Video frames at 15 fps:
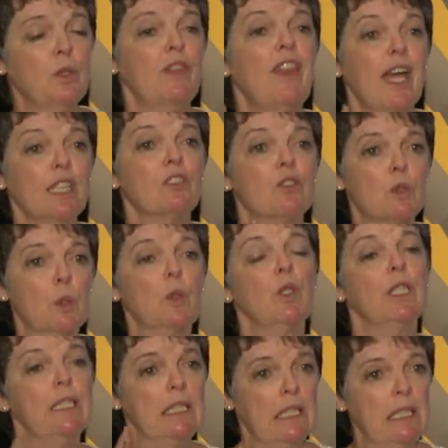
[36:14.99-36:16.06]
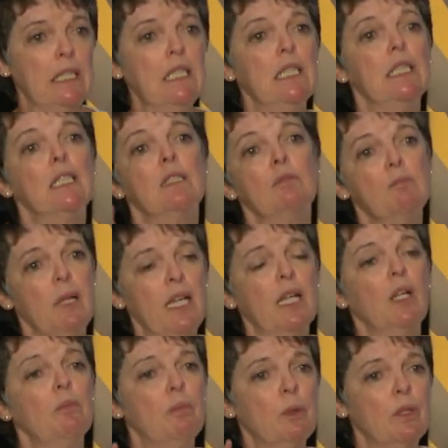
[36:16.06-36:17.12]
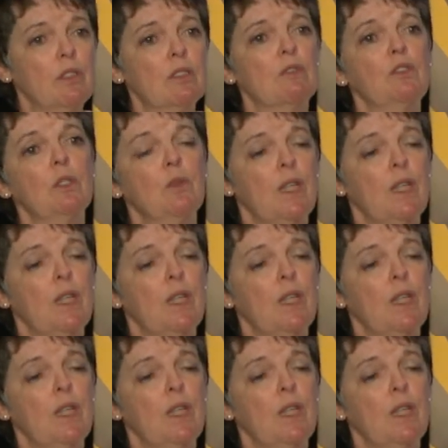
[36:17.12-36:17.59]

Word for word: and that story needed male points of view.